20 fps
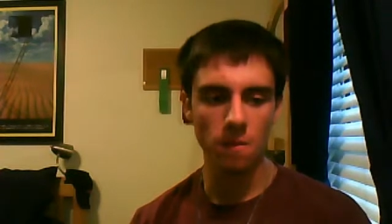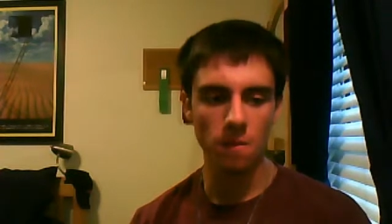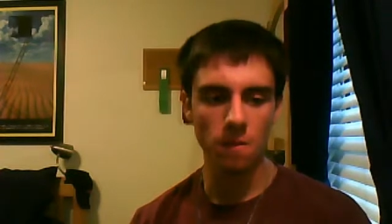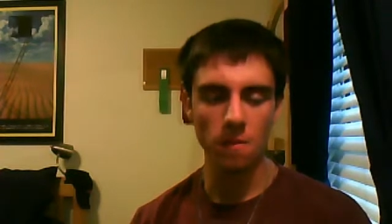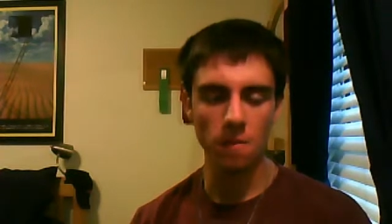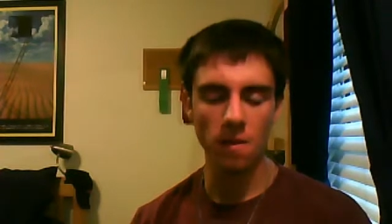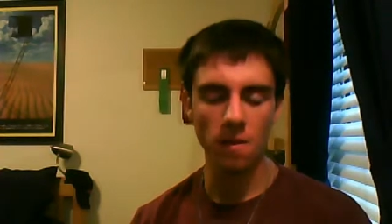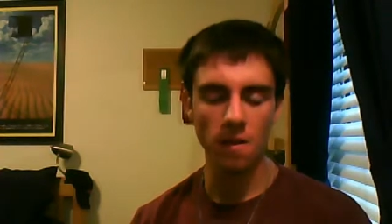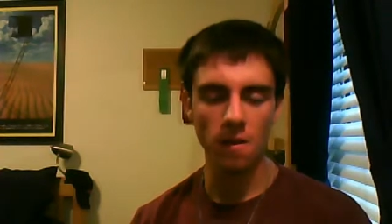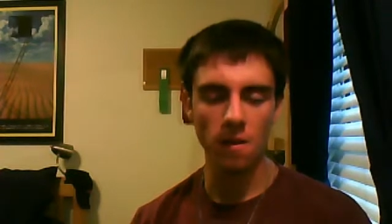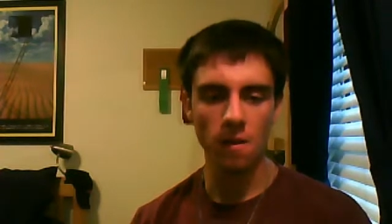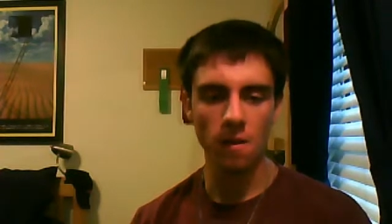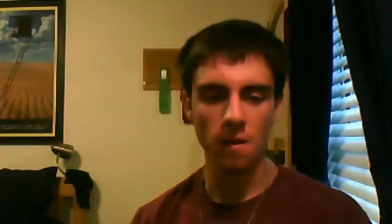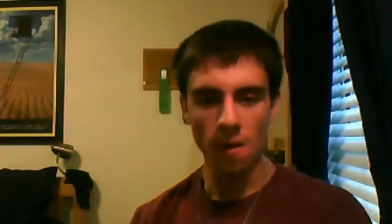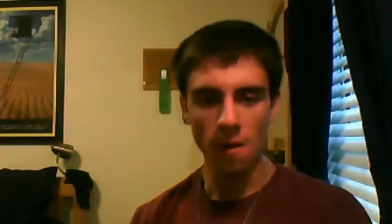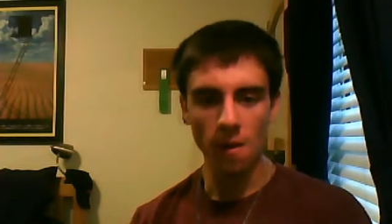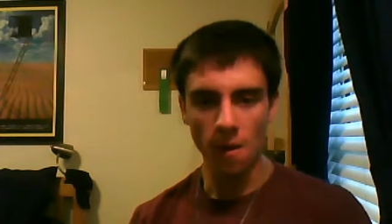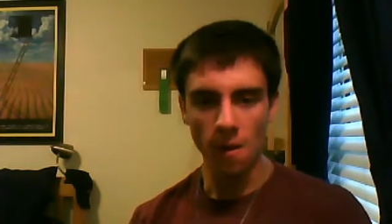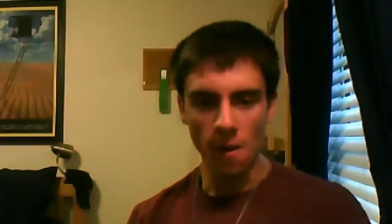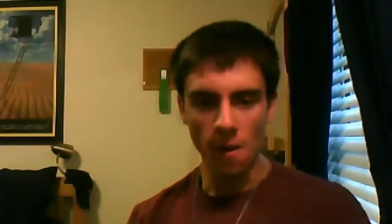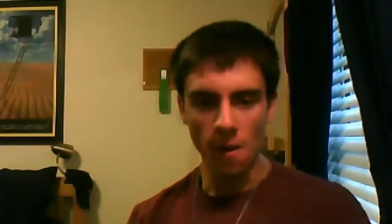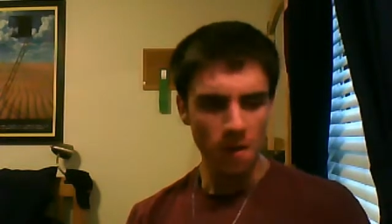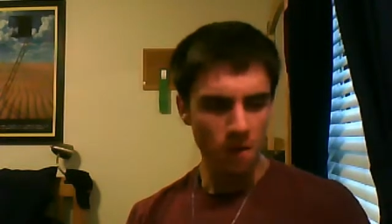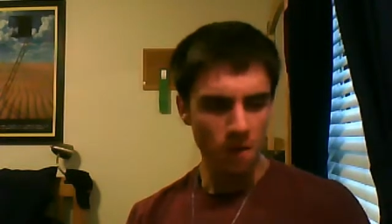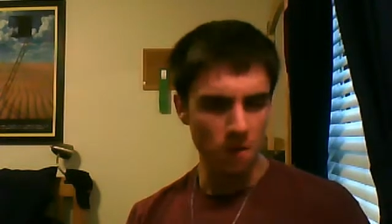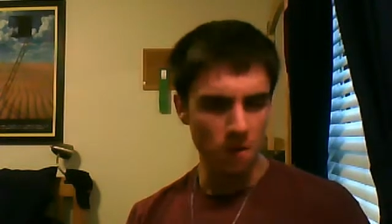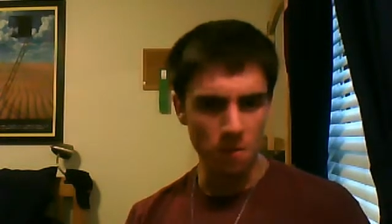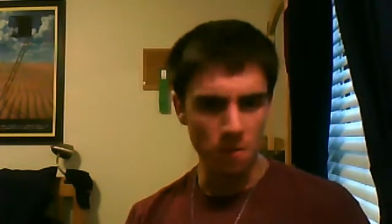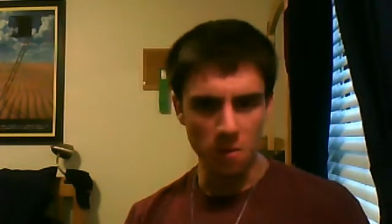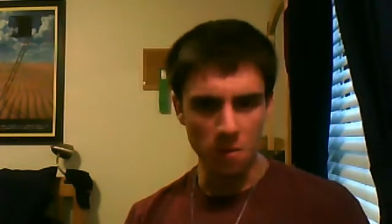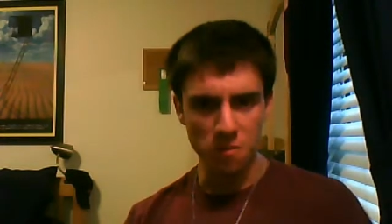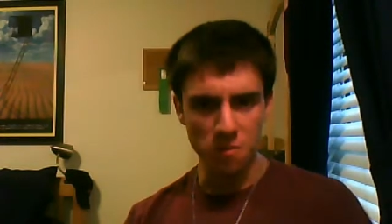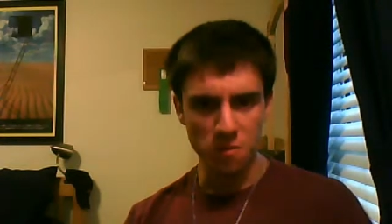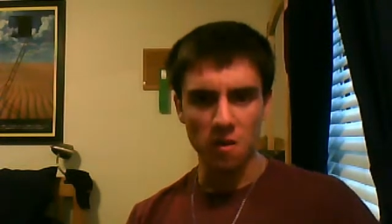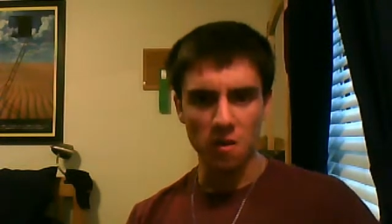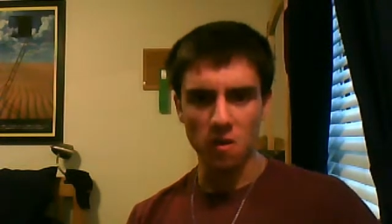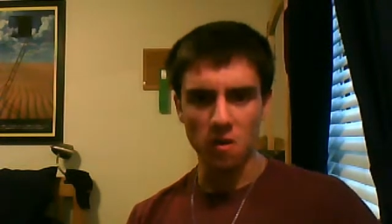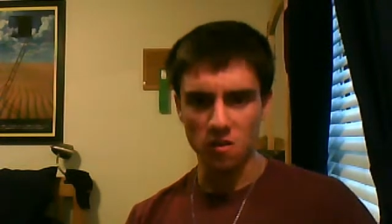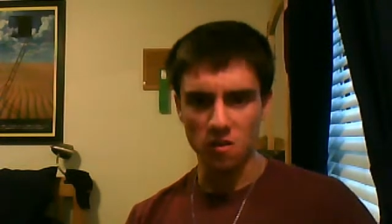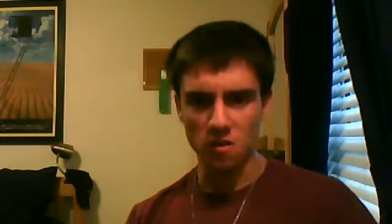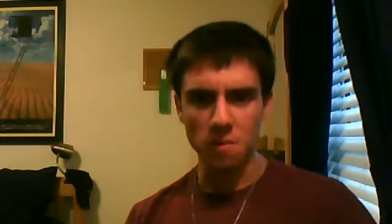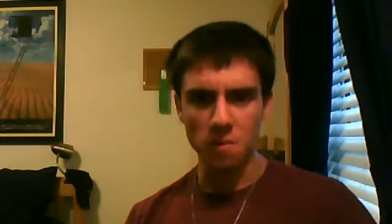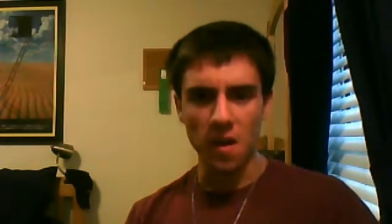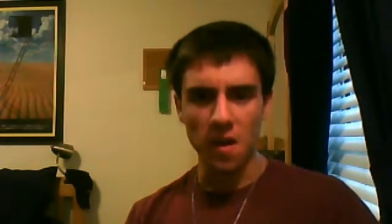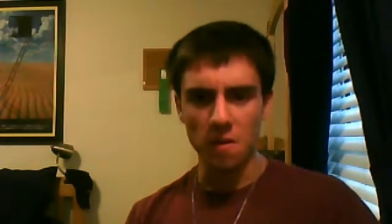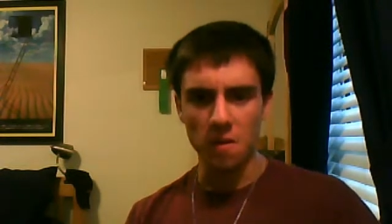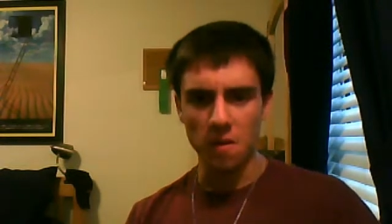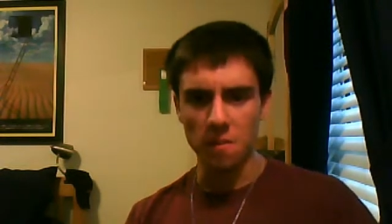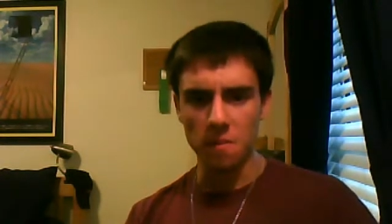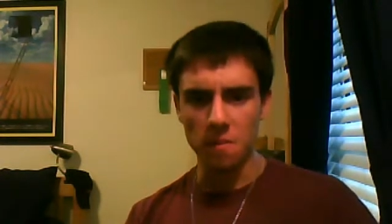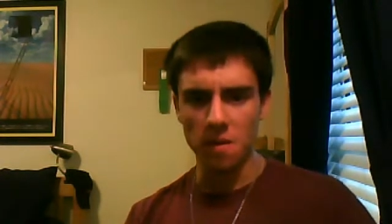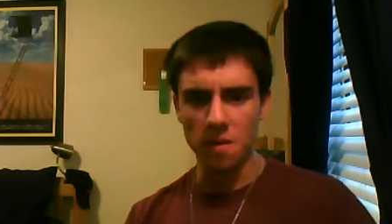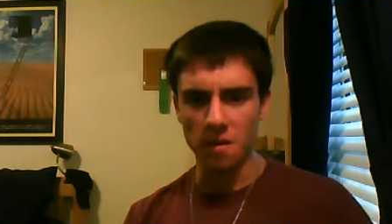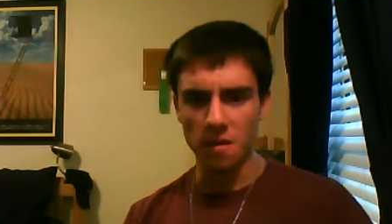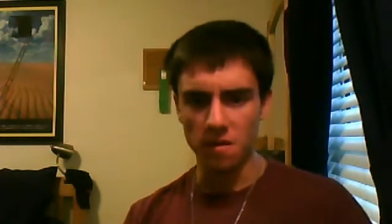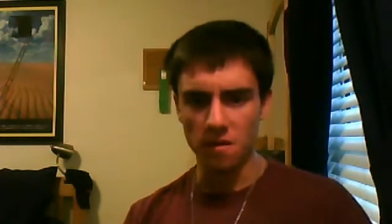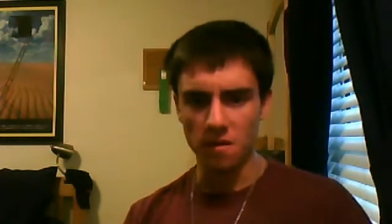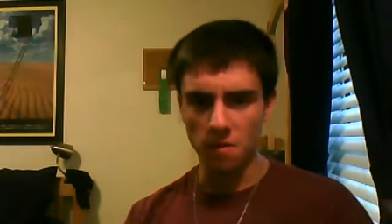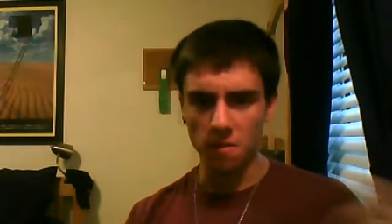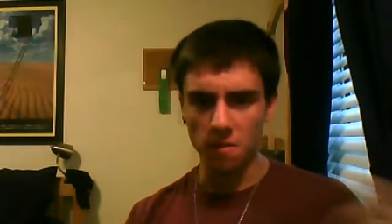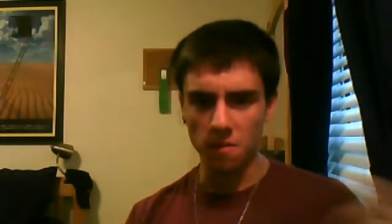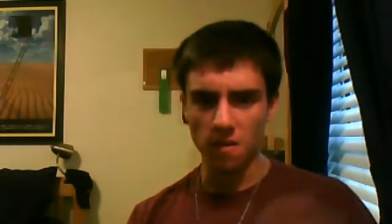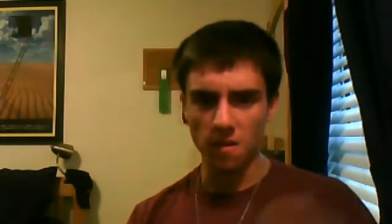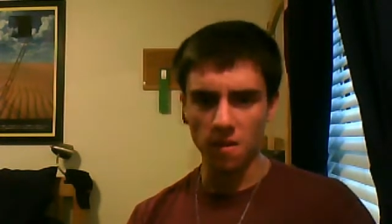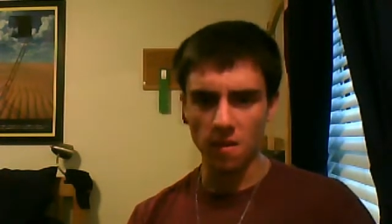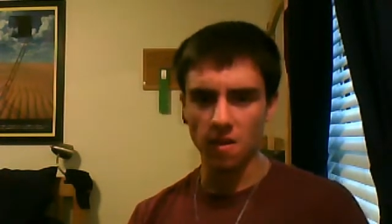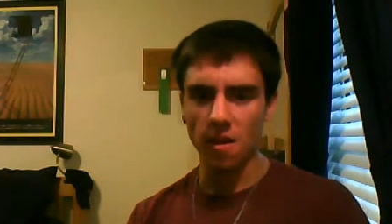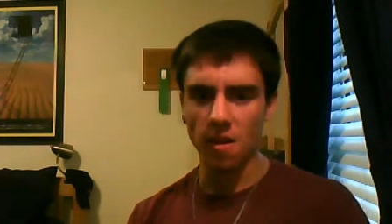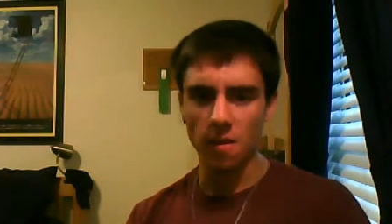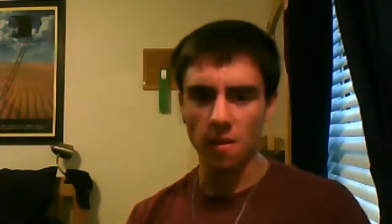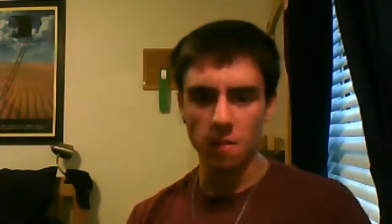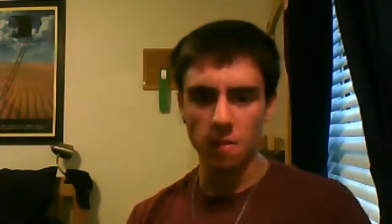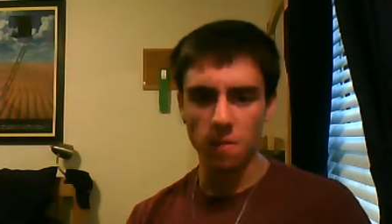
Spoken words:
but for the most part I'll just buy Red Man or something like that.